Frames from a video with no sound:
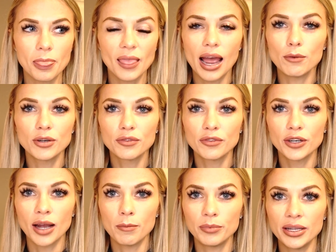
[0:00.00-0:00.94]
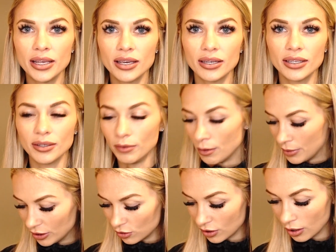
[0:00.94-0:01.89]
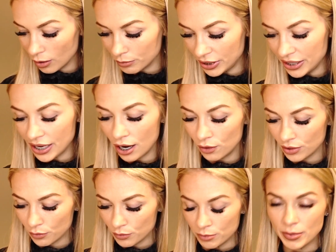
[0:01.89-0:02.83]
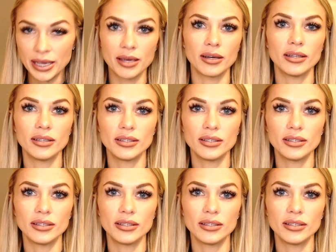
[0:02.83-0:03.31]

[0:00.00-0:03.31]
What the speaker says: I work for a company, a medical company now, that we make